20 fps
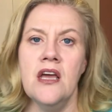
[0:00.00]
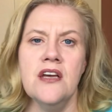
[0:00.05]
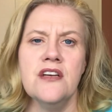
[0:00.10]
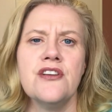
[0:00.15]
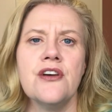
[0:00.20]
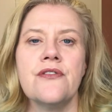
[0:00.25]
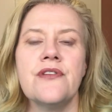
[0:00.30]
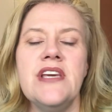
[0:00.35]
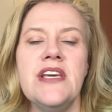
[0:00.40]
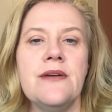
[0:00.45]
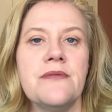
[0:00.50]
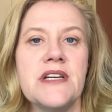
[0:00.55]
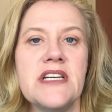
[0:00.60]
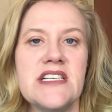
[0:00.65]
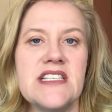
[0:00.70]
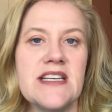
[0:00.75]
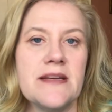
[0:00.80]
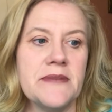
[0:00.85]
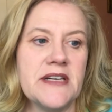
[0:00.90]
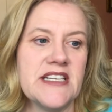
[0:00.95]
So he
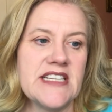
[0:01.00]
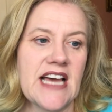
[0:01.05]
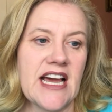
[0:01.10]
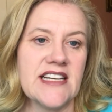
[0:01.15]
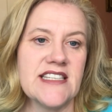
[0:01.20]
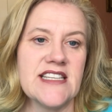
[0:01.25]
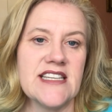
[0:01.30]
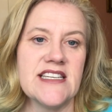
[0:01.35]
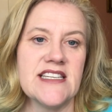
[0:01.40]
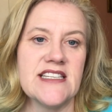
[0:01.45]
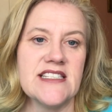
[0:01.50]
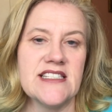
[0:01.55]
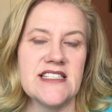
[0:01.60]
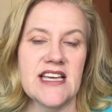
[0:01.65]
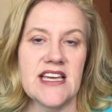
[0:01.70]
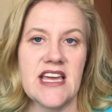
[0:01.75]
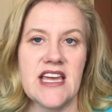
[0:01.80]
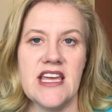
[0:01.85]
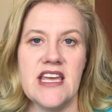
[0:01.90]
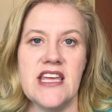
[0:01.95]
redid my taxes
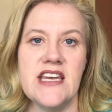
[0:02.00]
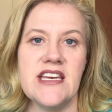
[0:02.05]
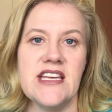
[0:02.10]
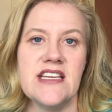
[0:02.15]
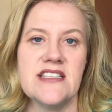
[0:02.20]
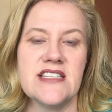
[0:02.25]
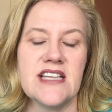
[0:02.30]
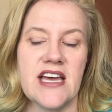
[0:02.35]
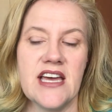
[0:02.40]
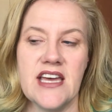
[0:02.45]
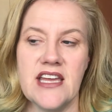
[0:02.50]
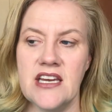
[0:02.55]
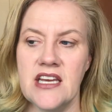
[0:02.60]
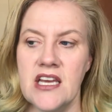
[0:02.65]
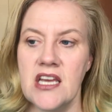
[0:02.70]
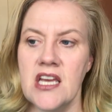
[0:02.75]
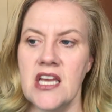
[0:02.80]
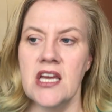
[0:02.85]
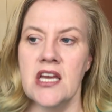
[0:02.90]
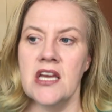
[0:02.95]
and he said,
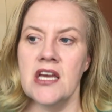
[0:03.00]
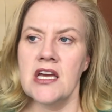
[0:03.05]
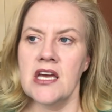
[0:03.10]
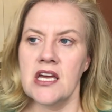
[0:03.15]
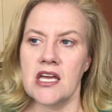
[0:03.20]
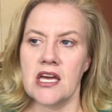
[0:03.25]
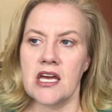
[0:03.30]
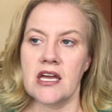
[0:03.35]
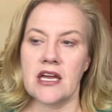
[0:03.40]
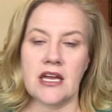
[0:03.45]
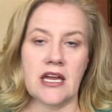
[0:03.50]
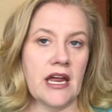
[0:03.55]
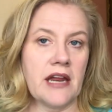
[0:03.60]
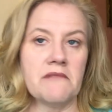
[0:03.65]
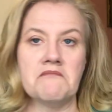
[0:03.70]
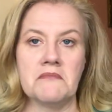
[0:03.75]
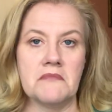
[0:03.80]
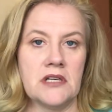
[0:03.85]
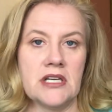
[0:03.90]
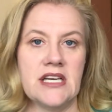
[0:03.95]

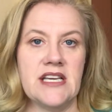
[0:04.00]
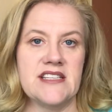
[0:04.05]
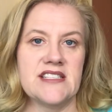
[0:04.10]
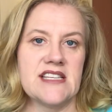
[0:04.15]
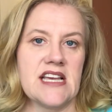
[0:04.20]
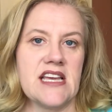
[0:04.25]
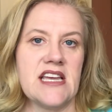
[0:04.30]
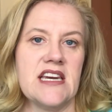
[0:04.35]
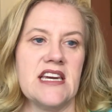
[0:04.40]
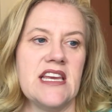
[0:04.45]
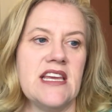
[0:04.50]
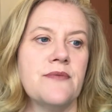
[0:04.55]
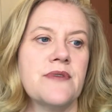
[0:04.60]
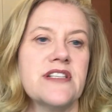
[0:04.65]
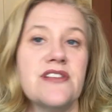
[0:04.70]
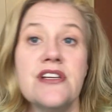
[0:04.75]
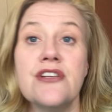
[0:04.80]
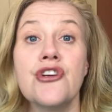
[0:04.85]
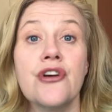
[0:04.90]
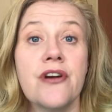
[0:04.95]
he said he
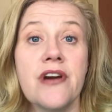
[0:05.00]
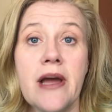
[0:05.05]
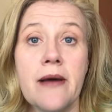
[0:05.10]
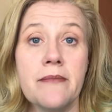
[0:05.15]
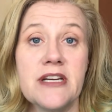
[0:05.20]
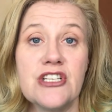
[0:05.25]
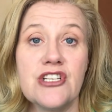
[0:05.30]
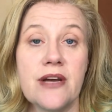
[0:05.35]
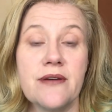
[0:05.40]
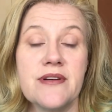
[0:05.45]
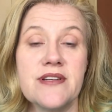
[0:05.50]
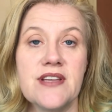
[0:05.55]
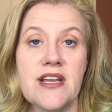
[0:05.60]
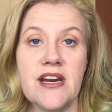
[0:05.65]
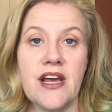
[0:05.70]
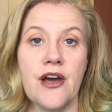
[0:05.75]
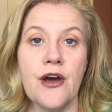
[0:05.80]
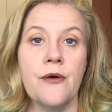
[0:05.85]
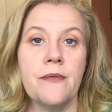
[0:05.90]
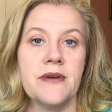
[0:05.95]
wasn't sure how much I was
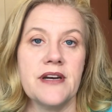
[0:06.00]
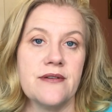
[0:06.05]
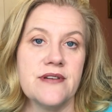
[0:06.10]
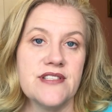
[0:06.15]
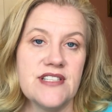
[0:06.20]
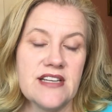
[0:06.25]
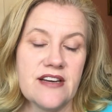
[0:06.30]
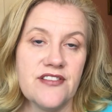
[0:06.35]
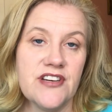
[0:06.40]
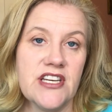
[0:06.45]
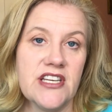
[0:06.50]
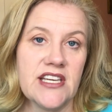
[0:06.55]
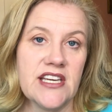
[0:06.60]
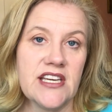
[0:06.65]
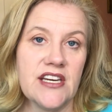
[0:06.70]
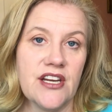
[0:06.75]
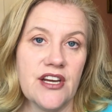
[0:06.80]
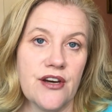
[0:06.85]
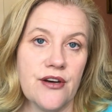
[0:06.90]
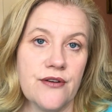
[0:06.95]
going to owe, but I was definitely
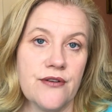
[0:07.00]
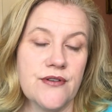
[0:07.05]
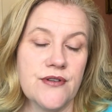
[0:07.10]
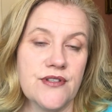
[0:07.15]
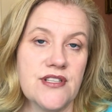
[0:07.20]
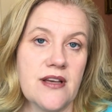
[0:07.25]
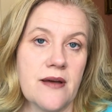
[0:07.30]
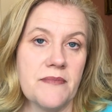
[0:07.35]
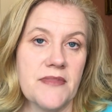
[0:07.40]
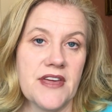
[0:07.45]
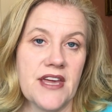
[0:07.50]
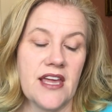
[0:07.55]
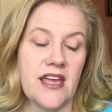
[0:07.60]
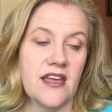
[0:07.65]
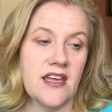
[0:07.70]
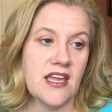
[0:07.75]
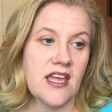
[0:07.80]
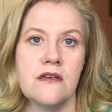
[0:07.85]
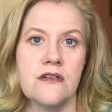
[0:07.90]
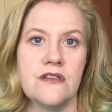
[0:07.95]
going to owe
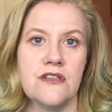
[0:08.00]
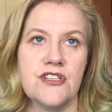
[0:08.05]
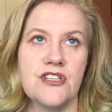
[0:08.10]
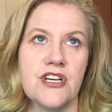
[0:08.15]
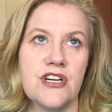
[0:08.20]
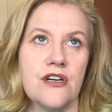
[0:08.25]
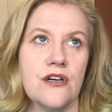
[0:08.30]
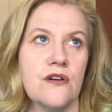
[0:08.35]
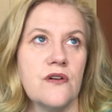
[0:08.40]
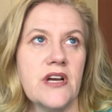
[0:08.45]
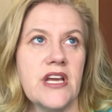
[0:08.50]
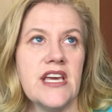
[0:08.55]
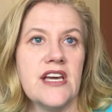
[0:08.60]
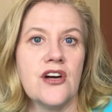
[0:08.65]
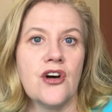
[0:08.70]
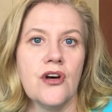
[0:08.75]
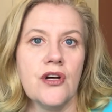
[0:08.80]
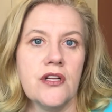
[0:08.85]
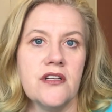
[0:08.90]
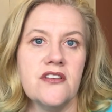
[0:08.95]
something. So he
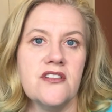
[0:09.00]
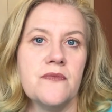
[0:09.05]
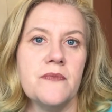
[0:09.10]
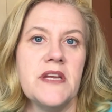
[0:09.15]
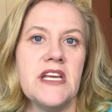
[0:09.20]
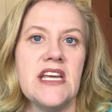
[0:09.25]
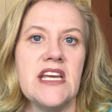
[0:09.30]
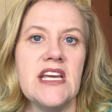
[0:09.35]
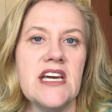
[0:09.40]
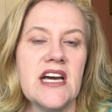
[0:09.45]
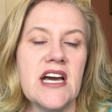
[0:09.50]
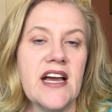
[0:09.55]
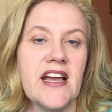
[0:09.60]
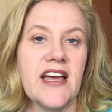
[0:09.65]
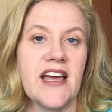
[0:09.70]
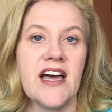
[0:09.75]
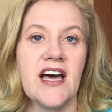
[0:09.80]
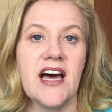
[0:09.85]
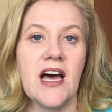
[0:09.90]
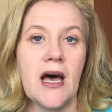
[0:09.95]
called me a
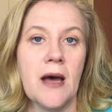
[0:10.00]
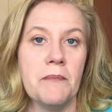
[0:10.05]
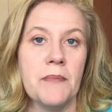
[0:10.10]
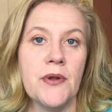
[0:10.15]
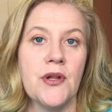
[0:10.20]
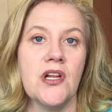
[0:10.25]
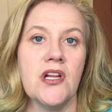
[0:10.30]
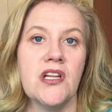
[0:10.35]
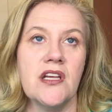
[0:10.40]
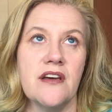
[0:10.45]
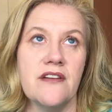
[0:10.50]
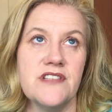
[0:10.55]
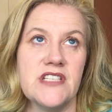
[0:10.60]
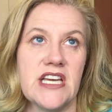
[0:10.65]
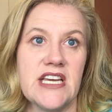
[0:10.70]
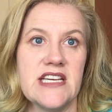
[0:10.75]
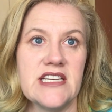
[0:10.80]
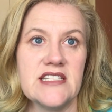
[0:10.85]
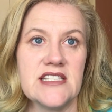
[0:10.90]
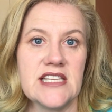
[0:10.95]
couple of
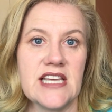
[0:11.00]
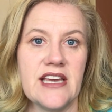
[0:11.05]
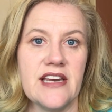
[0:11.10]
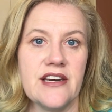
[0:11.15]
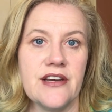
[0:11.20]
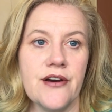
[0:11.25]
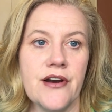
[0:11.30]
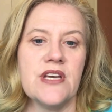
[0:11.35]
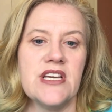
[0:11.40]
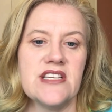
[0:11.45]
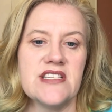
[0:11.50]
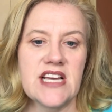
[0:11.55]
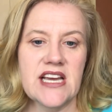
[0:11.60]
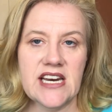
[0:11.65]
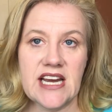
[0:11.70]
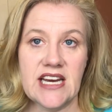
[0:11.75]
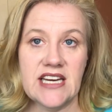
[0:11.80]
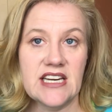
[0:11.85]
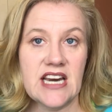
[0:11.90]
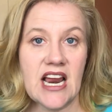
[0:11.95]
days later. He said,
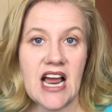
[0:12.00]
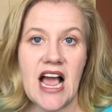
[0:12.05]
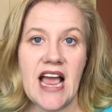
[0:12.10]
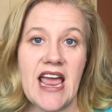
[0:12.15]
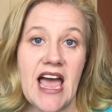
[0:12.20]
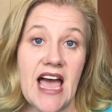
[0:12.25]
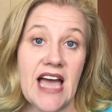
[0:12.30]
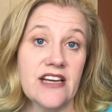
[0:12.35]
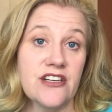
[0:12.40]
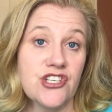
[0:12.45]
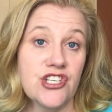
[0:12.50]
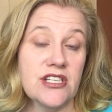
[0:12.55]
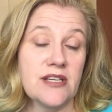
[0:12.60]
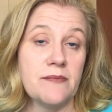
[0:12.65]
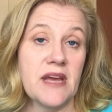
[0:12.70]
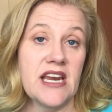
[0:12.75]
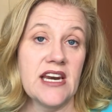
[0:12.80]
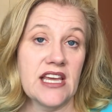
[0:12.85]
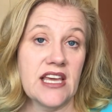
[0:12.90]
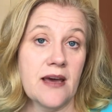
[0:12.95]
I, I actually
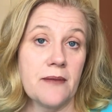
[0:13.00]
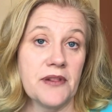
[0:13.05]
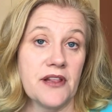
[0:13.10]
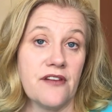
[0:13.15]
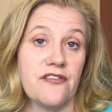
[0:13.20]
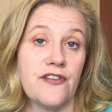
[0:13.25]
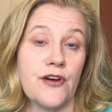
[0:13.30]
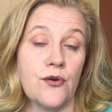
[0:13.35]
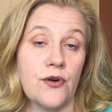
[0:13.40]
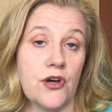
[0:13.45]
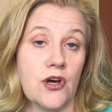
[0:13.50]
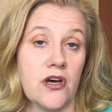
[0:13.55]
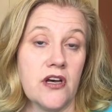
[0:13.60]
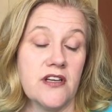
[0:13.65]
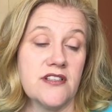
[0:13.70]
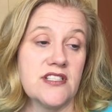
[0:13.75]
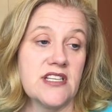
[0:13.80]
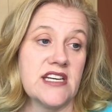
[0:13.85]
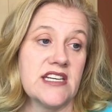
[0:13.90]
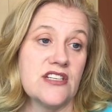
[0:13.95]
made a couple of phone
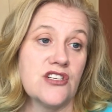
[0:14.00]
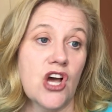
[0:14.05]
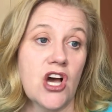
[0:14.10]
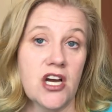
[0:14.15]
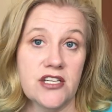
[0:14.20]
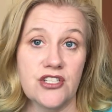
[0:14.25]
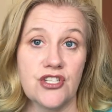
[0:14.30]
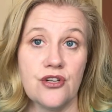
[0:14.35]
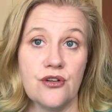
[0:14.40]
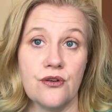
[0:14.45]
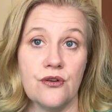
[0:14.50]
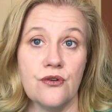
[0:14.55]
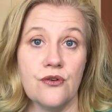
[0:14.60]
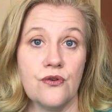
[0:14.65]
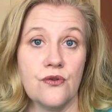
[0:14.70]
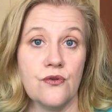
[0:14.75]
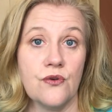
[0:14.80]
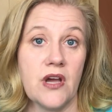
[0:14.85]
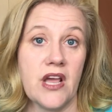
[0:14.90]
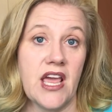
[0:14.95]
calls and I talked
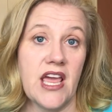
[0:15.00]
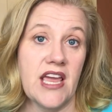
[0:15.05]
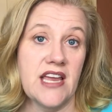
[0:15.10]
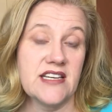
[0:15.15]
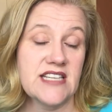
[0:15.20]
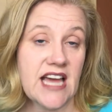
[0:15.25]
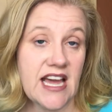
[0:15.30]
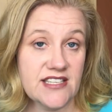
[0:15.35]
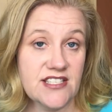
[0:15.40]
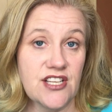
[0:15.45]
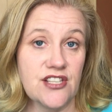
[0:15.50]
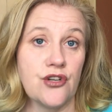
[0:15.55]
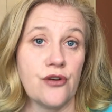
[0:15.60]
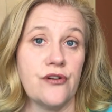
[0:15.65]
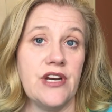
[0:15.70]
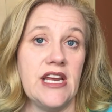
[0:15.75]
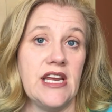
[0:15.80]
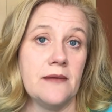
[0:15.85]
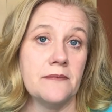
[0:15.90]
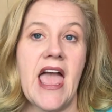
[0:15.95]
to a tax
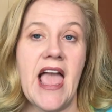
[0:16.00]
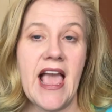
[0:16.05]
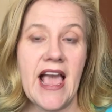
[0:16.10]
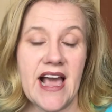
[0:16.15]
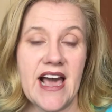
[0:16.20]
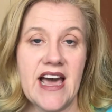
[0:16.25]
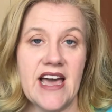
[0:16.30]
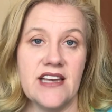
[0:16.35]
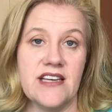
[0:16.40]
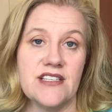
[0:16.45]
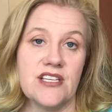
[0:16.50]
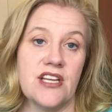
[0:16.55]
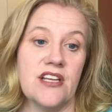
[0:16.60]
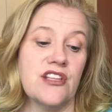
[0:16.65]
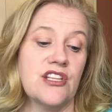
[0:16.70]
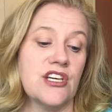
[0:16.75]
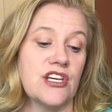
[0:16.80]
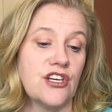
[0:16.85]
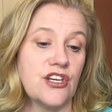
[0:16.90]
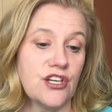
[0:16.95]
attorney. And
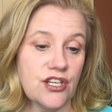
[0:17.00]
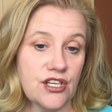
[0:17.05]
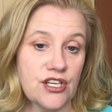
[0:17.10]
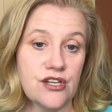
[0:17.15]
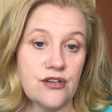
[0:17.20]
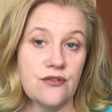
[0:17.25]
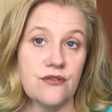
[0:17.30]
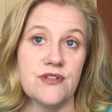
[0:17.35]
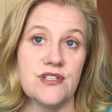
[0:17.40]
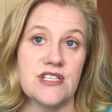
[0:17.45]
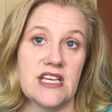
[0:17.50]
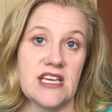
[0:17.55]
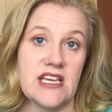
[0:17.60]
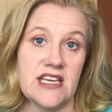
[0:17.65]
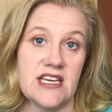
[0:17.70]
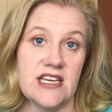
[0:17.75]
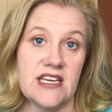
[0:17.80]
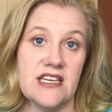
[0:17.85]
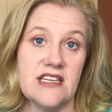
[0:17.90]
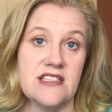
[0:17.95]
the good news
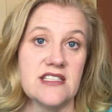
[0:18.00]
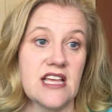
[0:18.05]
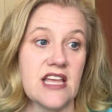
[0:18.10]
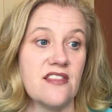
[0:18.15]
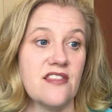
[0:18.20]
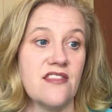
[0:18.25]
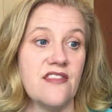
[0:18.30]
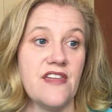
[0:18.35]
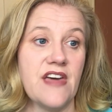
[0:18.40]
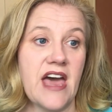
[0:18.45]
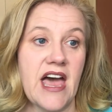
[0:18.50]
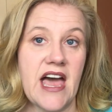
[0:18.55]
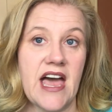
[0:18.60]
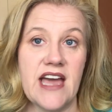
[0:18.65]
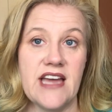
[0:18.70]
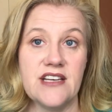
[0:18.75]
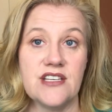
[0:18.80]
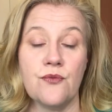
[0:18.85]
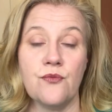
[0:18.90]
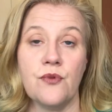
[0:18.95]
is
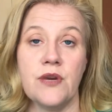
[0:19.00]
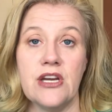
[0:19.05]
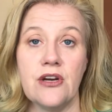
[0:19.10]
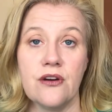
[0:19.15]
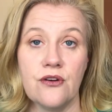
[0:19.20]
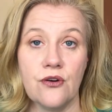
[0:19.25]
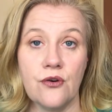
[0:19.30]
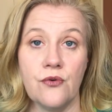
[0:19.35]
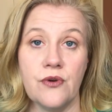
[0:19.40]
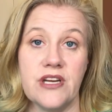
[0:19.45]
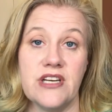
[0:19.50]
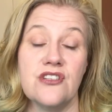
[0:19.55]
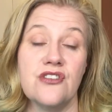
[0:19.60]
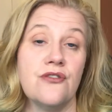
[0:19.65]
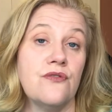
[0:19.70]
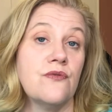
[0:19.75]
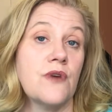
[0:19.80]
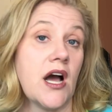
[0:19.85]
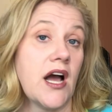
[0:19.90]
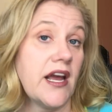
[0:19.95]
that we are going
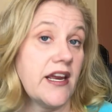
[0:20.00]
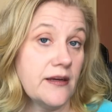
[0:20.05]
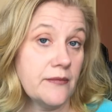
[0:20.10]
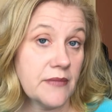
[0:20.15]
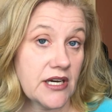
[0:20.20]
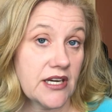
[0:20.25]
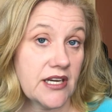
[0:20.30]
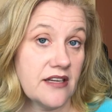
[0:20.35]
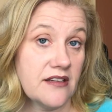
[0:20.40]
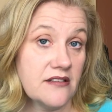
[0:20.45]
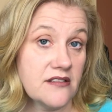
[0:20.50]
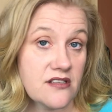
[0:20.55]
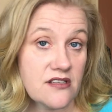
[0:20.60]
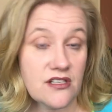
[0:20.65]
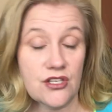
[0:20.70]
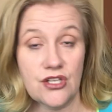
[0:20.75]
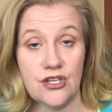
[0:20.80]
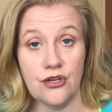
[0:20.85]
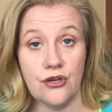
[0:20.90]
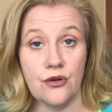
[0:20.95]
to itemize
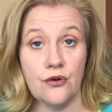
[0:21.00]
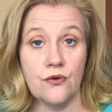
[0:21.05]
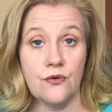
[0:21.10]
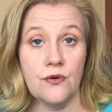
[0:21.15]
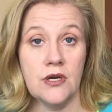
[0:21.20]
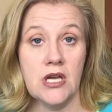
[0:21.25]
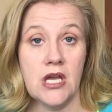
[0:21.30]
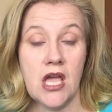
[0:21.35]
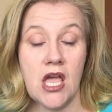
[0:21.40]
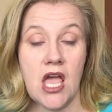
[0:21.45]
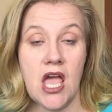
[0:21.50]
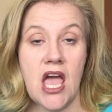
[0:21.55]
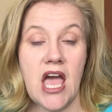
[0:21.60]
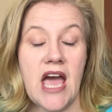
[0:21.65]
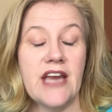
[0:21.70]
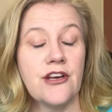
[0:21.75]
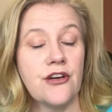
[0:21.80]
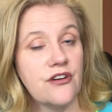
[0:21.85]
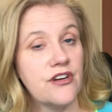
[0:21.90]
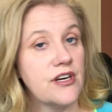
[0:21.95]
you
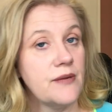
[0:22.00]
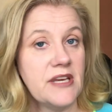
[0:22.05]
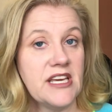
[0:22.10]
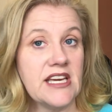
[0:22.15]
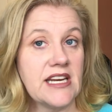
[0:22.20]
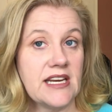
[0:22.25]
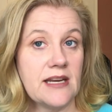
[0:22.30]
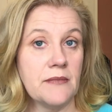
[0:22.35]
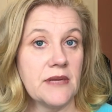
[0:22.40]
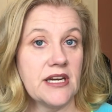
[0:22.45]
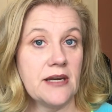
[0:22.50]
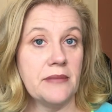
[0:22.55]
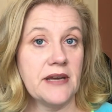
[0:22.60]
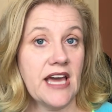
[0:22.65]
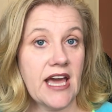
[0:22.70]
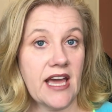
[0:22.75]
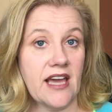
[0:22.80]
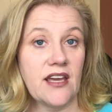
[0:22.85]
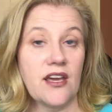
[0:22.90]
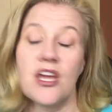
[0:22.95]
and you're going to be getting money
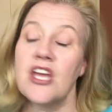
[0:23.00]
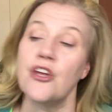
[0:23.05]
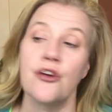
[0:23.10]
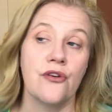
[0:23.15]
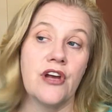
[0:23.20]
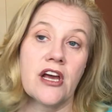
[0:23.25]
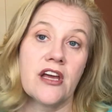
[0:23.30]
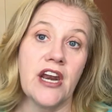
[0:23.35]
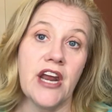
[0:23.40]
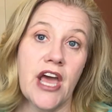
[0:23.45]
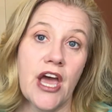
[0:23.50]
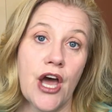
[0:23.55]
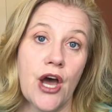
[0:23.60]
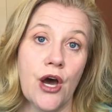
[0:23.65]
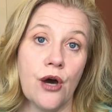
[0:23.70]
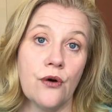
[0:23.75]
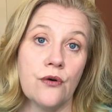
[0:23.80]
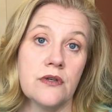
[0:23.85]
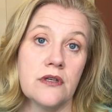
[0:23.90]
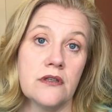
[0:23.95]
back. You're not going to
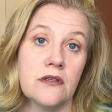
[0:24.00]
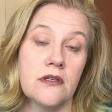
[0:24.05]
owe.